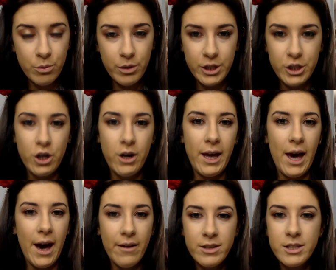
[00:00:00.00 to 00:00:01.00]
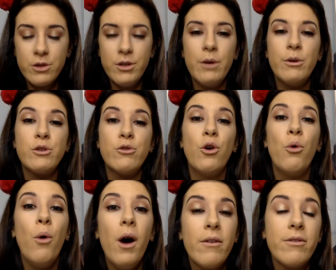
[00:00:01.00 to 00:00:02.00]
which I haven't. So now I don't know
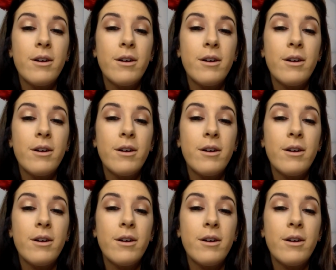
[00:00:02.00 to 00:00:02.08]
what I've